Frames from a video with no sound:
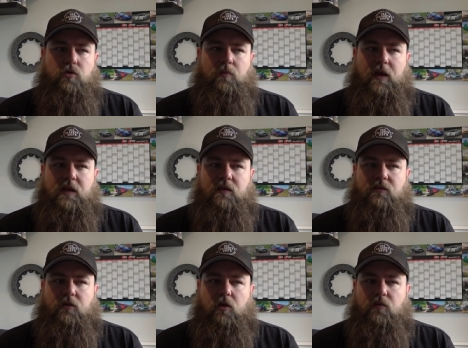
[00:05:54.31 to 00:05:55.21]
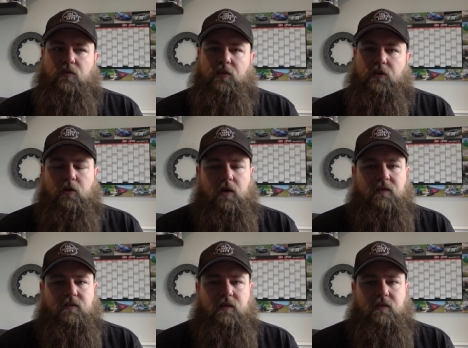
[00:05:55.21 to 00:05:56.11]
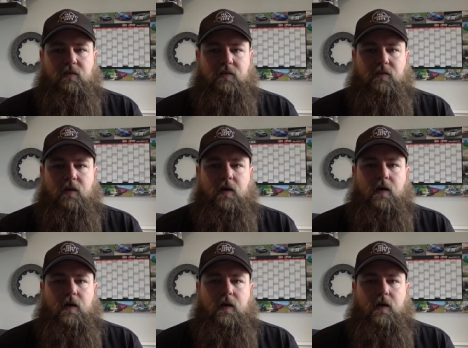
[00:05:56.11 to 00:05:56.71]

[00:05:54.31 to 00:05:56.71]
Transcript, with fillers: You may need to go for the 19s,